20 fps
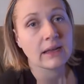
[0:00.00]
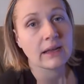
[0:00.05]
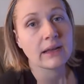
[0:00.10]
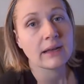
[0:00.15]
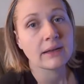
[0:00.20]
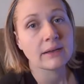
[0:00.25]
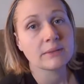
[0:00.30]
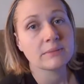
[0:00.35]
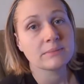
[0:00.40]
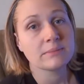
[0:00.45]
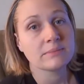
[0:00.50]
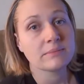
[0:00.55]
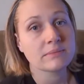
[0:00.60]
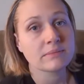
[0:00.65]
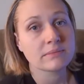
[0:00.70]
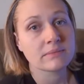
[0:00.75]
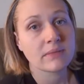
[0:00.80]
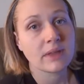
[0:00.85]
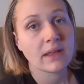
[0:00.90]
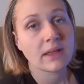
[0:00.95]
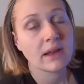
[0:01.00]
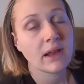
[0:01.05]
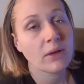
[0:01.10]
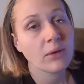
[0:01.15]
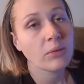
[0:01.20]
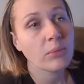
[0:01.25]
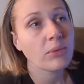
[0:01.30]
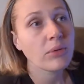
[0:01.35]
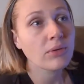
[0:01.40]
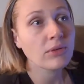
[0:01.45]
And
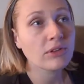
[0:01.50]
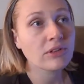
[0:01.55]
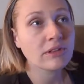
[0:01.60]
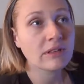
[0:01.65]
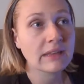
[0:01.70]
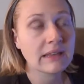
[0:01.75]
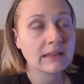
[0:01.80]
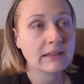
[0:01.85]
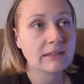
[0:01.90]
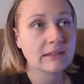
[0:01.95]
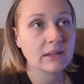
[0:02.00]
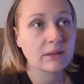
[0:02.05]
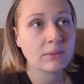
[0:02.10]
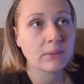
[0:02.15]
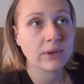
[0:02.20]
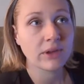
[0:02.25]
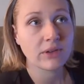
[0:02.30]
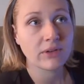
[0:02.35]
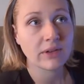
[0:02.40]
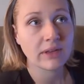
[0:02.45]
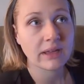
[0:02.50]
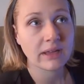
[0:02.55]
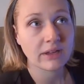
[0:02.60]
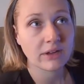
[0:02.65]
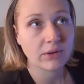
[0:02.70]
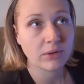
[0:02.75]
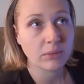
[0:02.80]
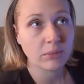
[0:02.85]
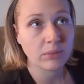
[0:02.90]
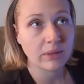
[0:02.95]
I will post links on where you can get
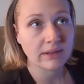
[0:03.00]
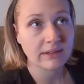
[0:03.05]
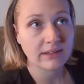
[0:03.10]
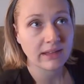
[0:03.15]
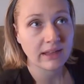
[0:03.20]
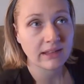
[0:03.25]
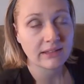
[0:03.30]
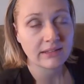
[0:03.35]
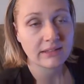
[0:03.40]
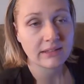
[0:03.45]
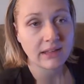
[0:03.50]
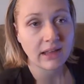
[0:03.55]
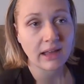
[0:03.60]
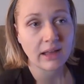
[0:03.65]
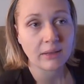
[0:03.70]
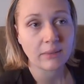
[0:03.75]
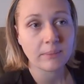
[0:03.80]
your own blood test.